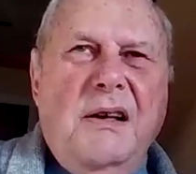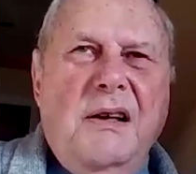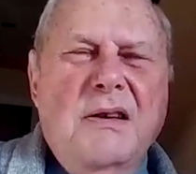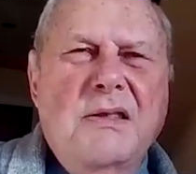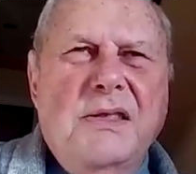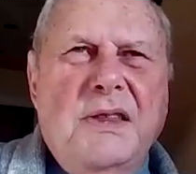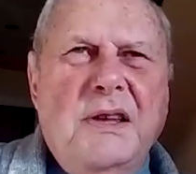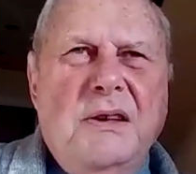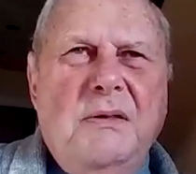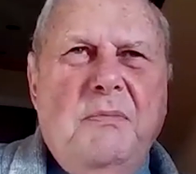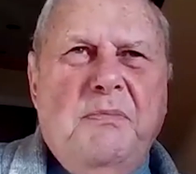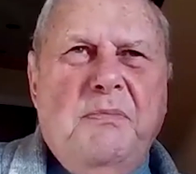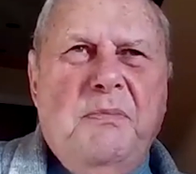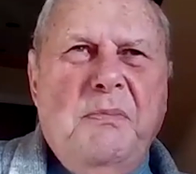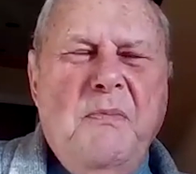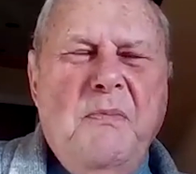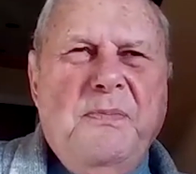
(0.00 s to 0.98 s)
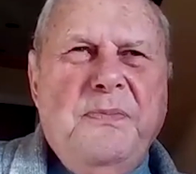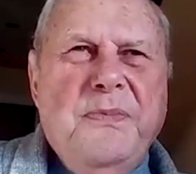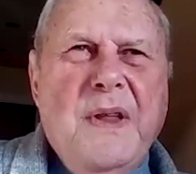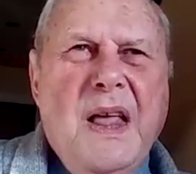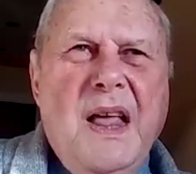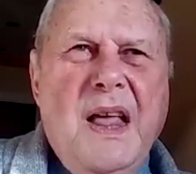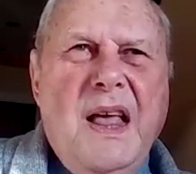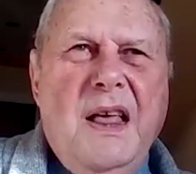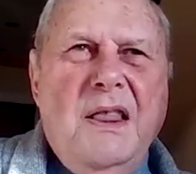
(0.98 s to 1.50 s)
The
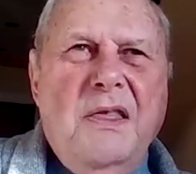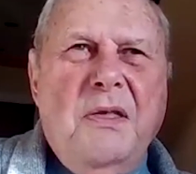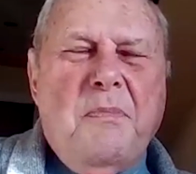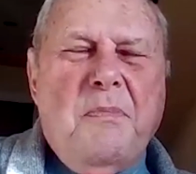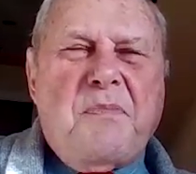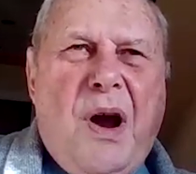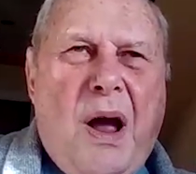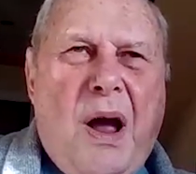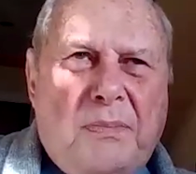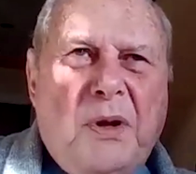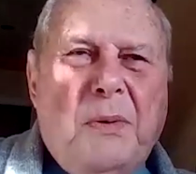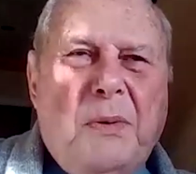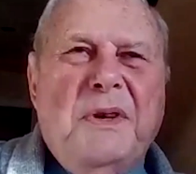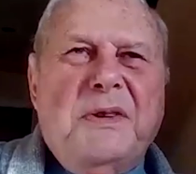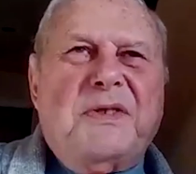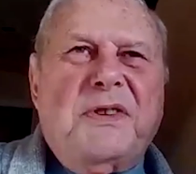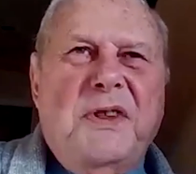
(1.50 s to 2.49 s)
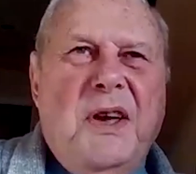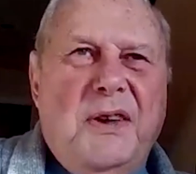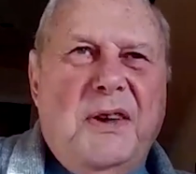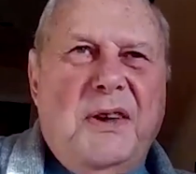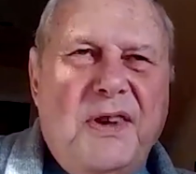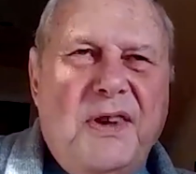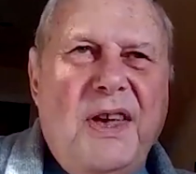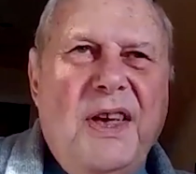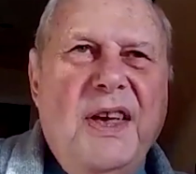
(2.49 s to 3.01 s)
problem is
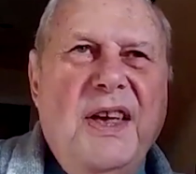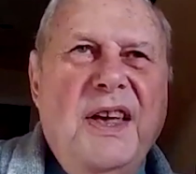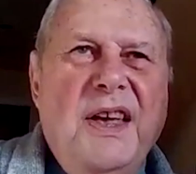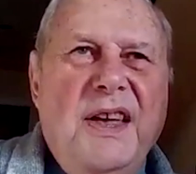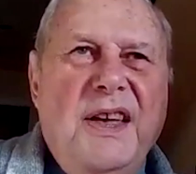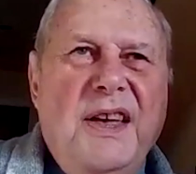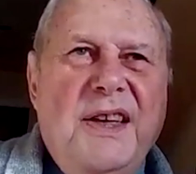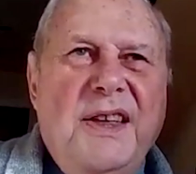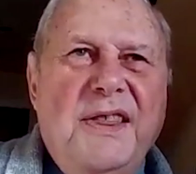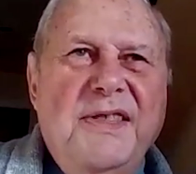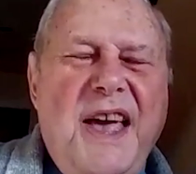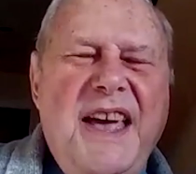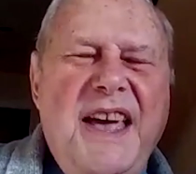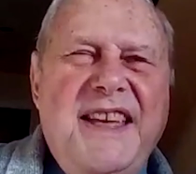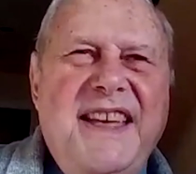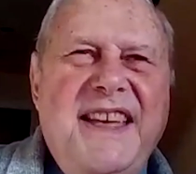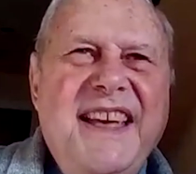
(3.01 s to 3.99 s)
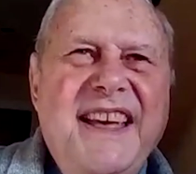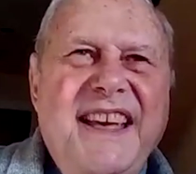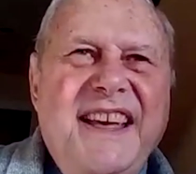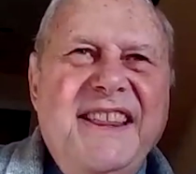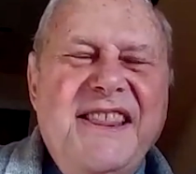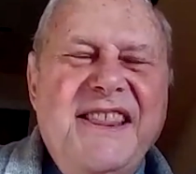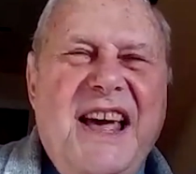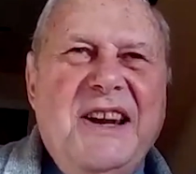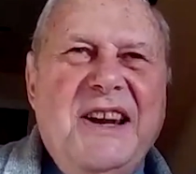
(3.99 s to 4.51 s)
this,
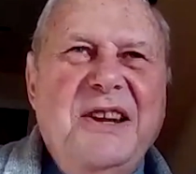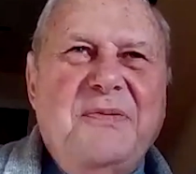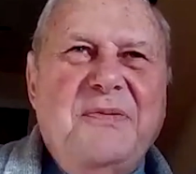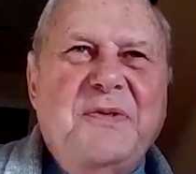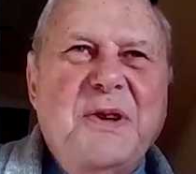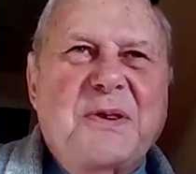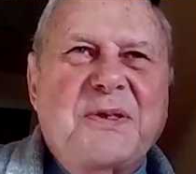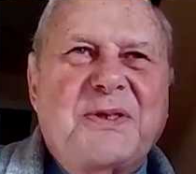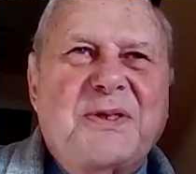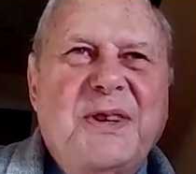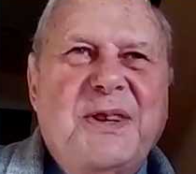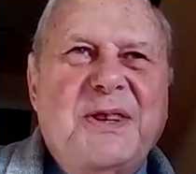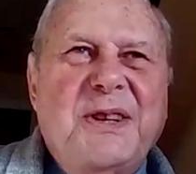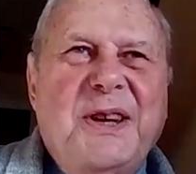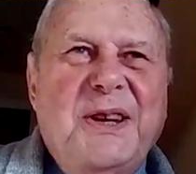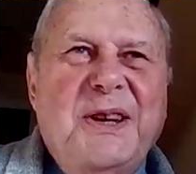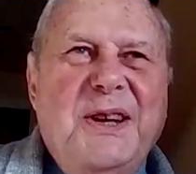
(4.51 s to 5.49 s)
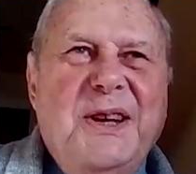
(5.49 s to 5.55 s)
that if you're sitting